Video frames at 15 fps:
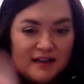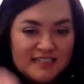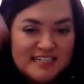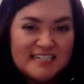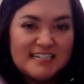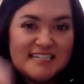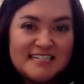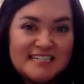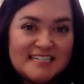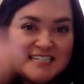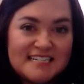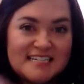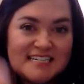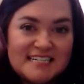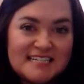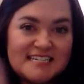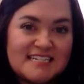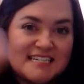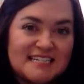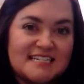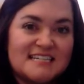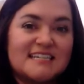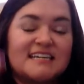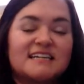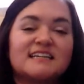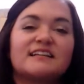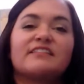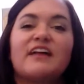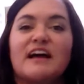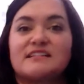
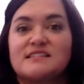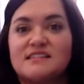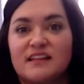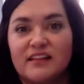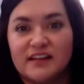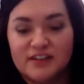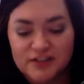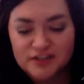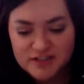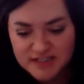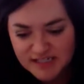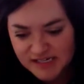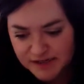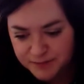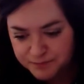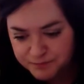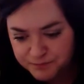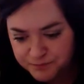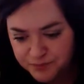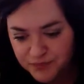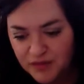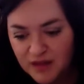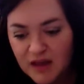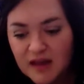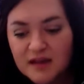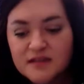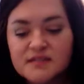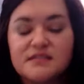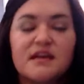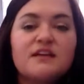That's the letter D.
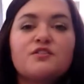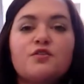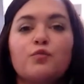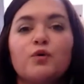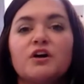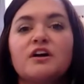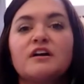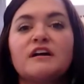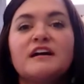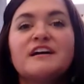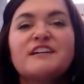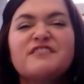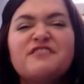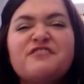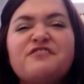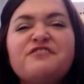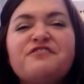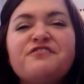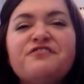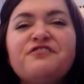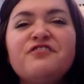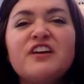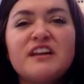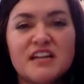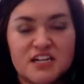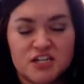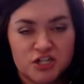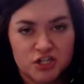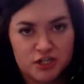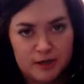Say the word
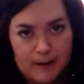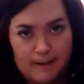finish.